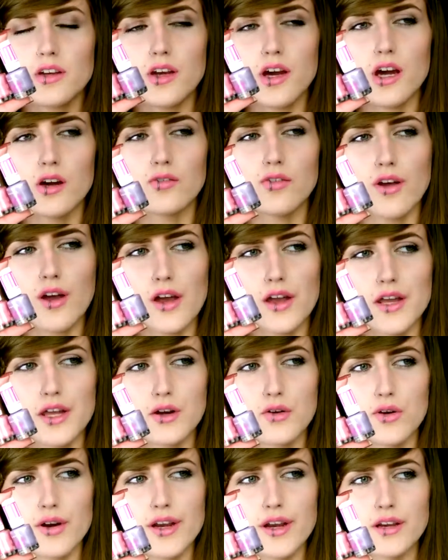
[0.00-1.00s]
have a
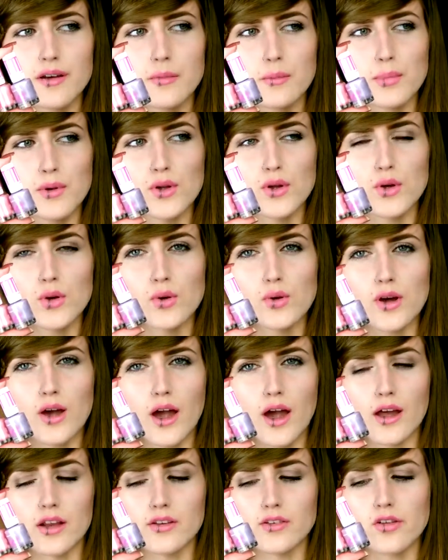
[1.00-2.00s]
green, blue
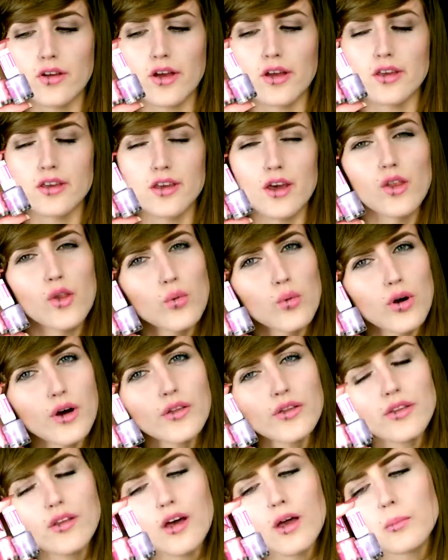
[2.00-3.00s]
and a yellow
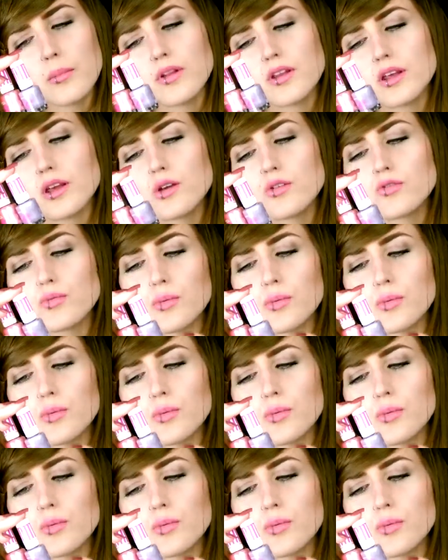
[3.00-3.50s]
one, I believe,